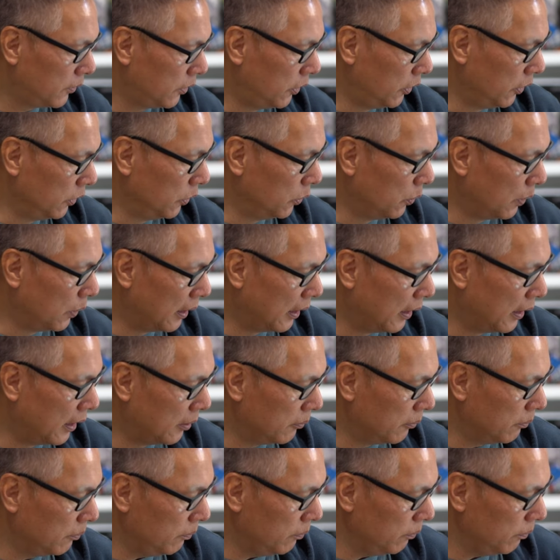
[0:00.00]

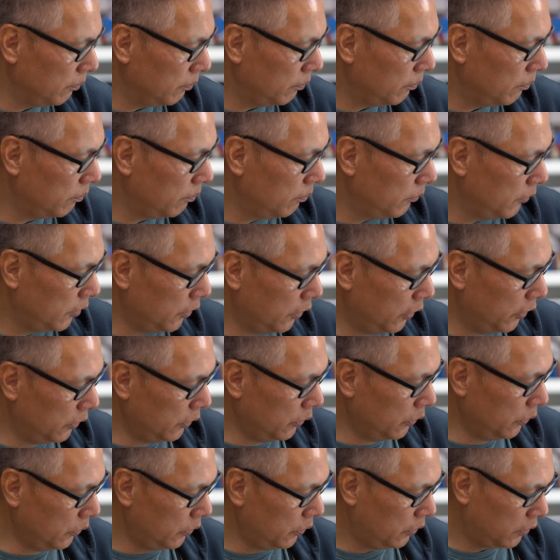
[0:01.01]
to
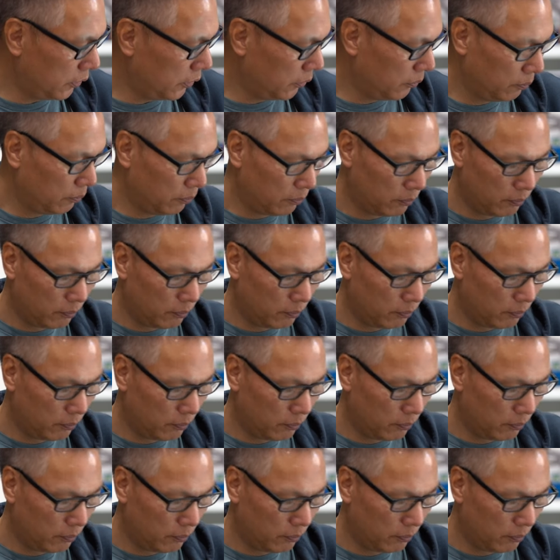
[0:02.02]
use